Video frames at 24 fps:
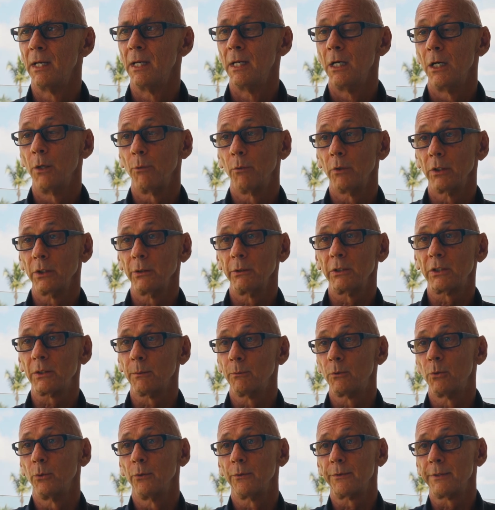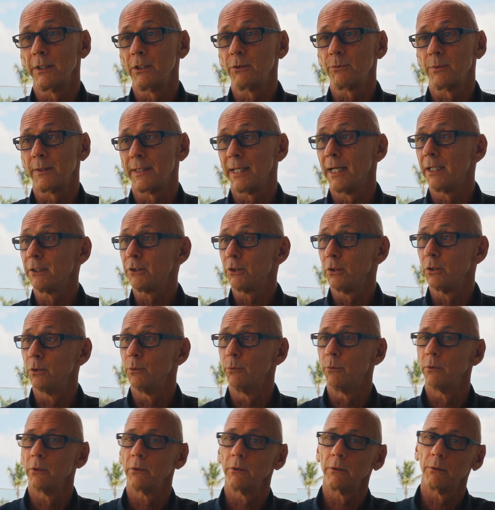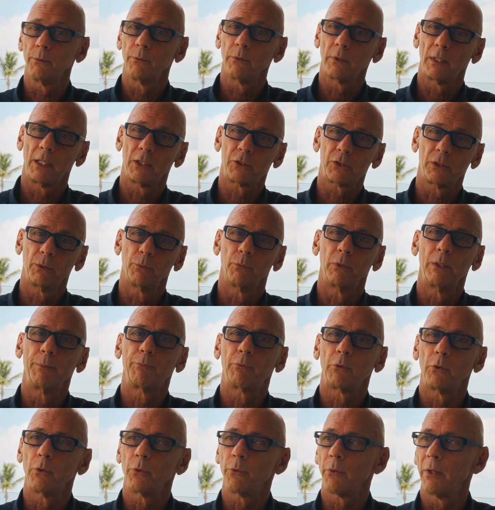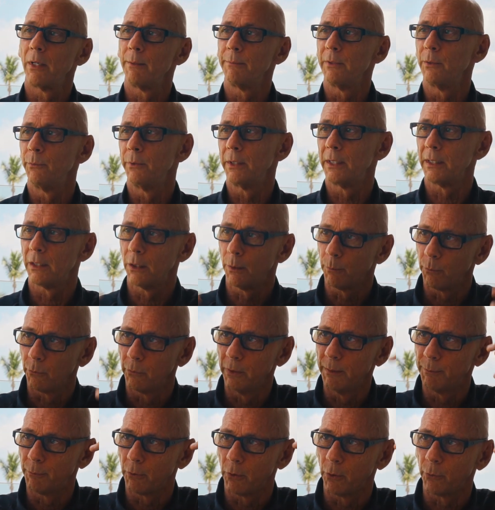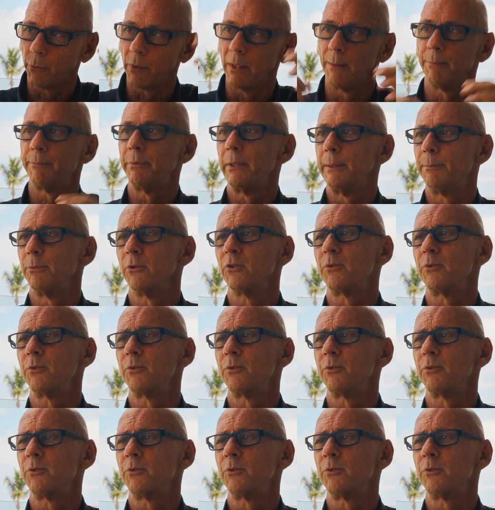We're doing some cool things with that too. We're actually reprogramming. We can help reprogram people's